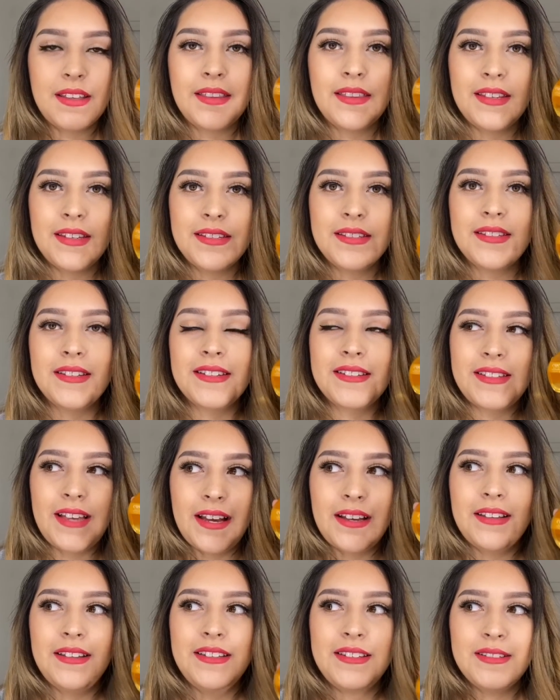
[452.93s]
This
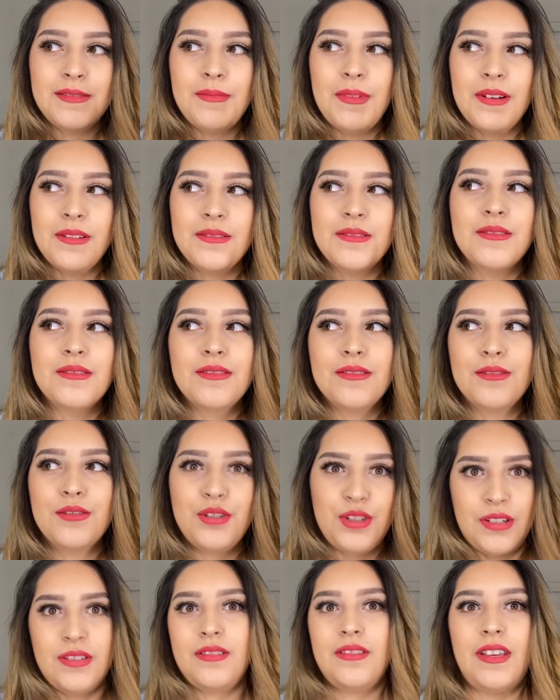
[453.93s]
exactly smells
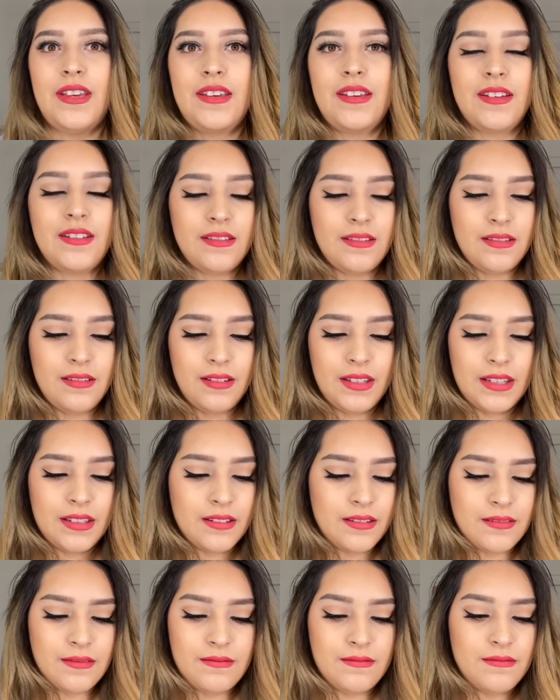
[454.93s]
just like it. Like,
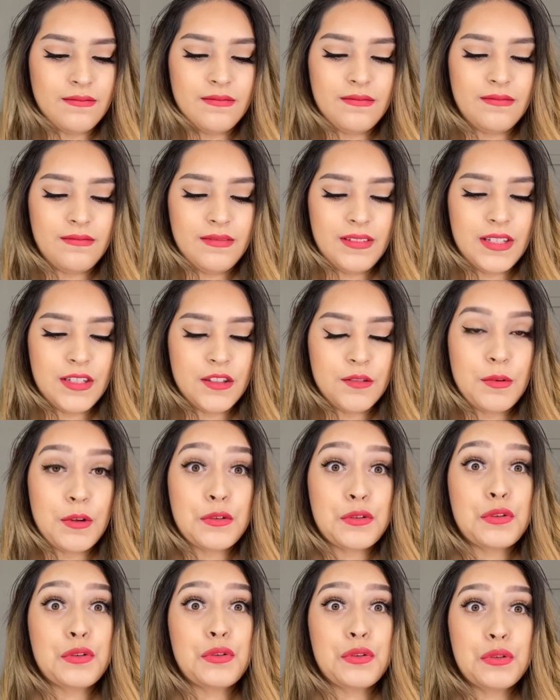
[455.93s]
it
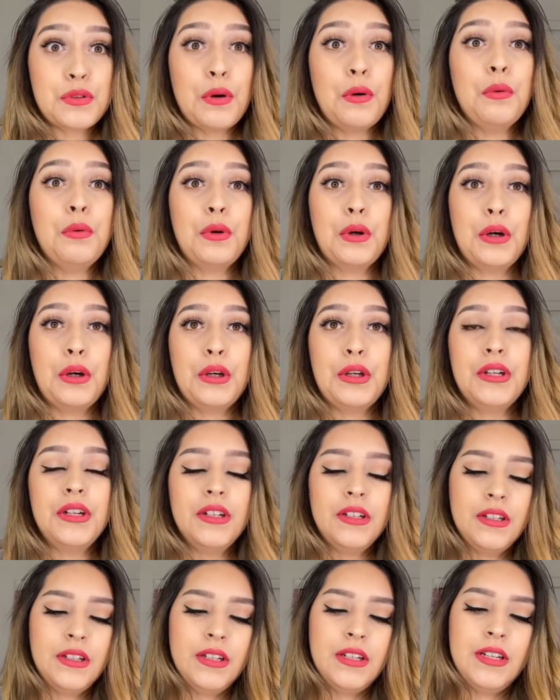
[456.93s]
smells so good.
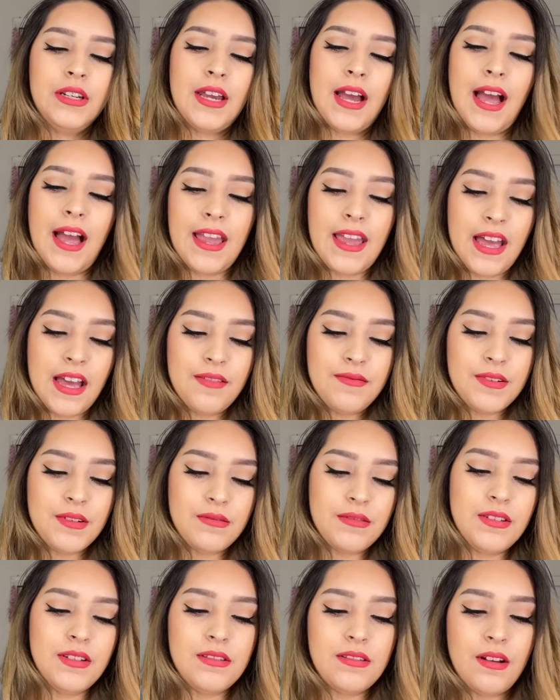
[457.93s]
I have
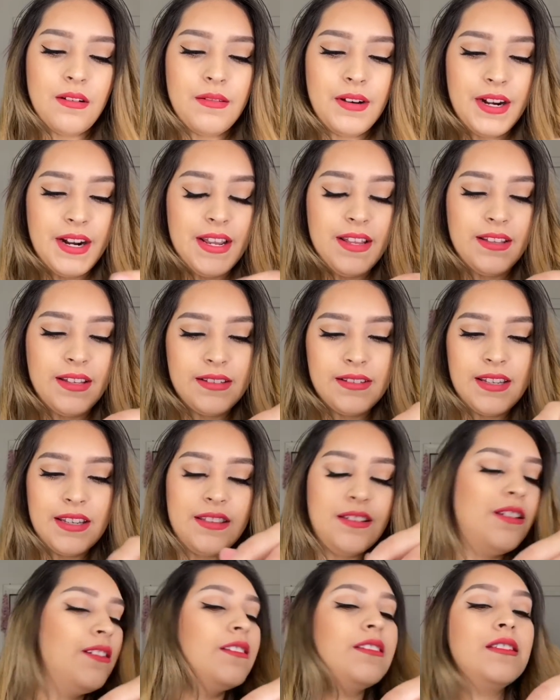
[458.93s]
used this already. That's like
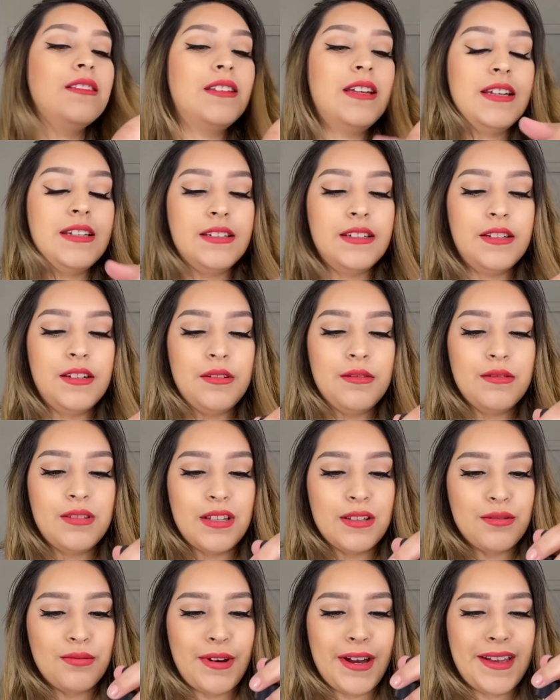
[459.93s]
the only thing that I did use.
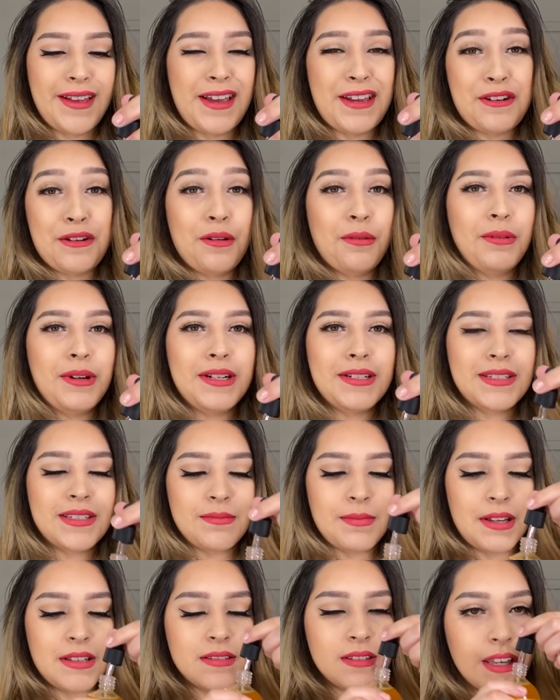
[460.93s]
That's why I know what it
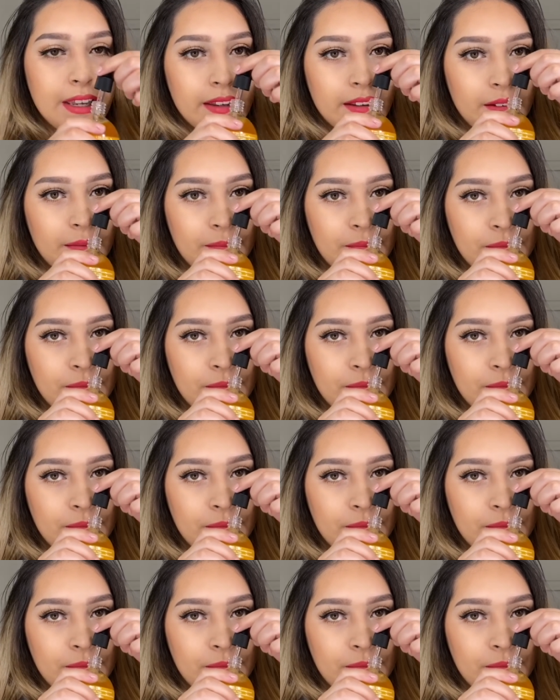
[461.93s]
smells like.